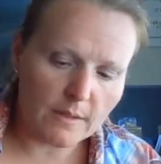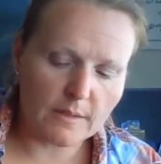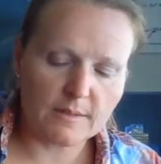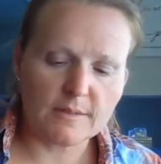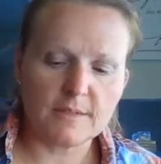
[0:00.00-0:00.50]

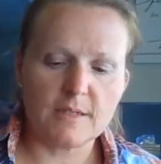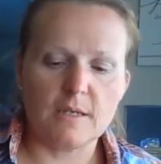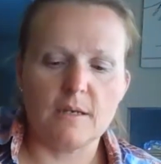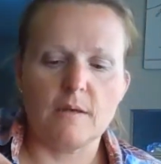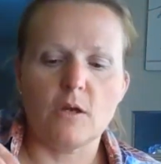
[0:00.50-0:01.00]
is
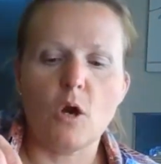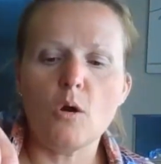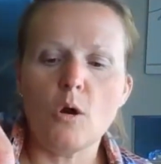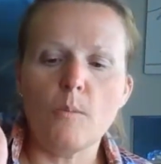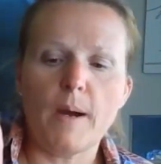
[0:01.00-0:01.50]
the
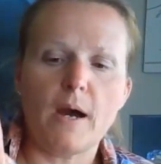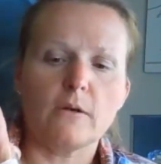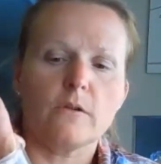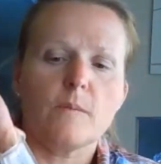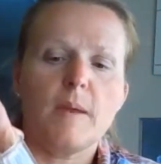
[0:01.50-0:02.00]
cocoa
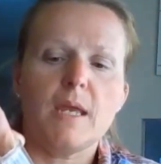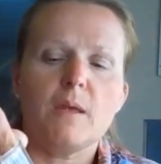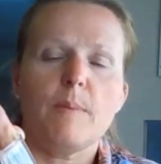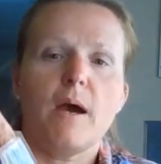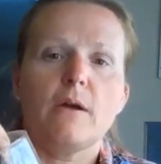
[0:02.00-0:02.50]
powder, the
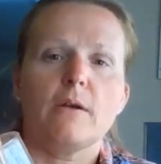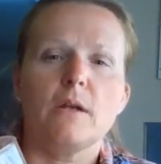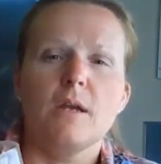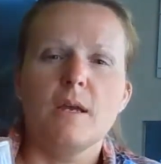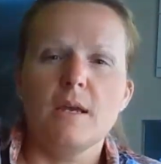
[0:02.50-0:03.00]
baking powder,
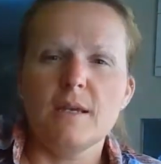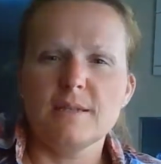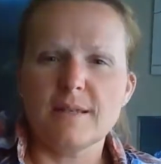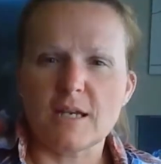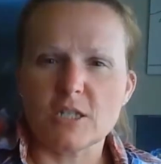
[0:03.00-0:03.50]

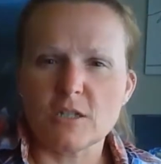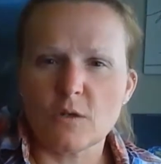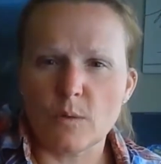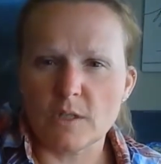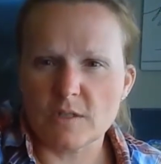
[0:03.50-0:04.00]
is actually
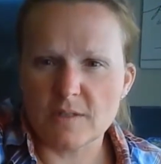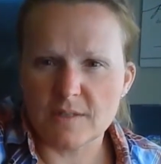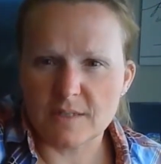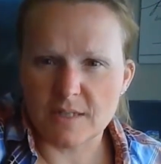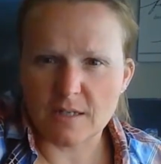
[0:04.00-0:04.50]
going to
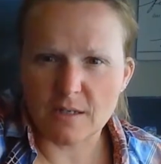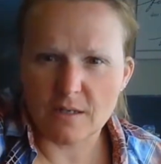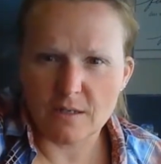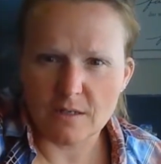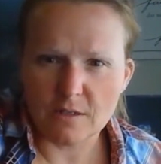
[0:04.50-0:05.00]
stick
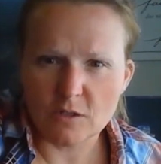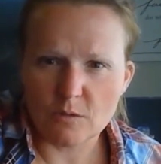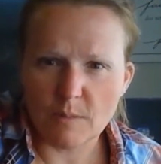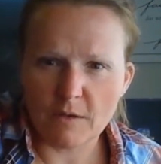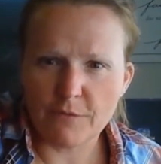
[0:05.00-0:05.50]
to
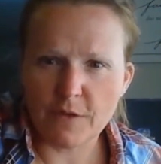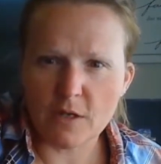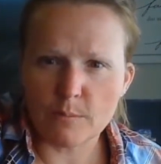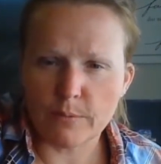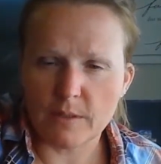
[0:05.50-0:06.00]
my
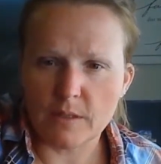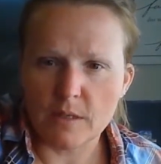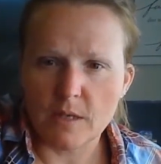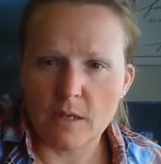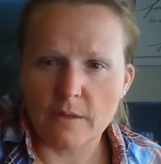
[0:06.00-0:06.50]
fingerprint
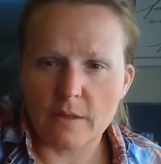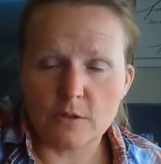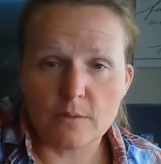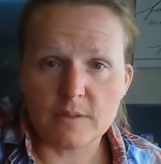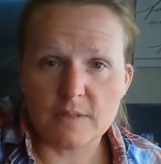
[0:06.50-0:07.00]
that
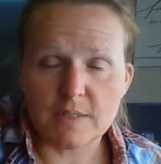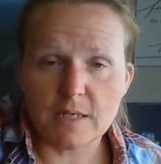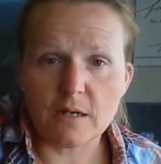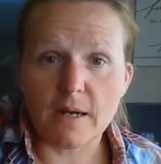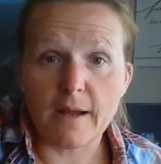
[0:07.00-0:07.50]
you can see
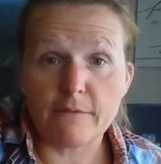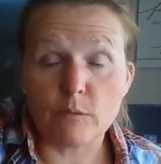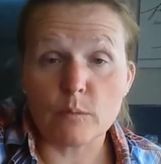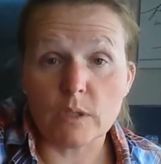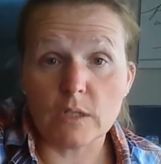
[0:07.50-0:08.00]
here. I have a
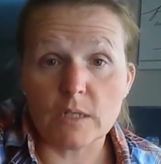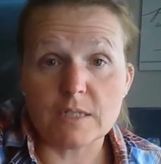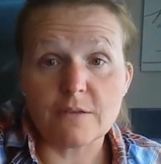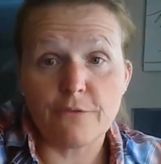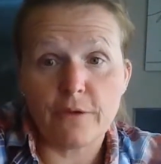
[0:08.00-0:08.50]
really
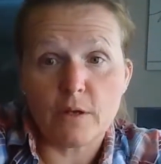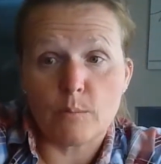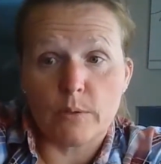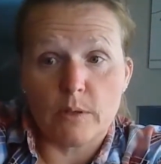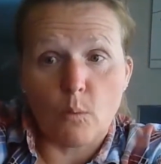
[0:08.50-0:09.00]
nice
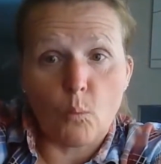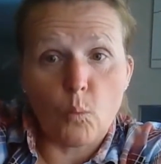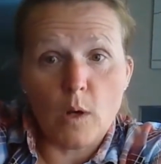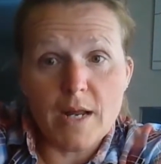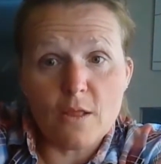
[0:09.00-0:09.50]
fingerprint
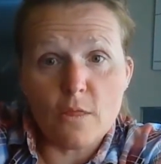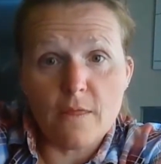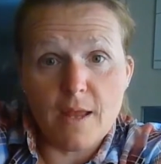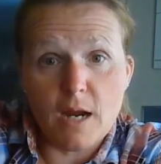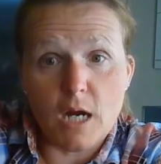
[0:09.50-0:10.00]
right
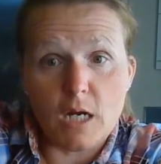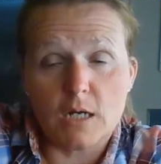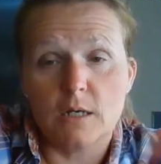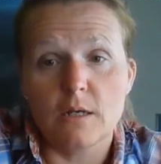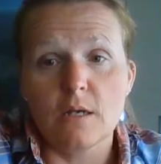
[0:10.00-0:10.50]
there.
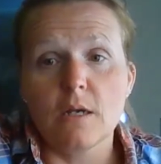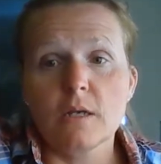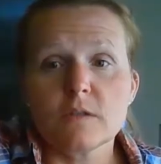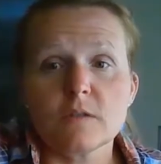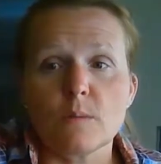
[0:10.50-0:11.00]

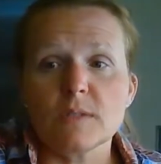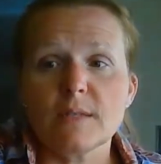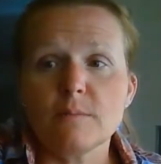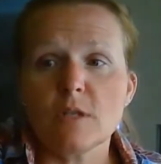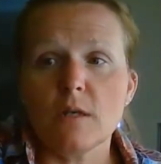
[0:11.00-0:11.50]
So once
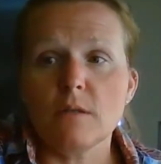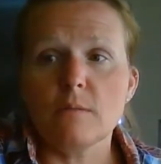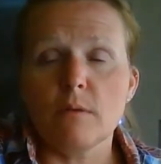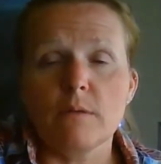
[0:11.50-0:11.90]
I'm done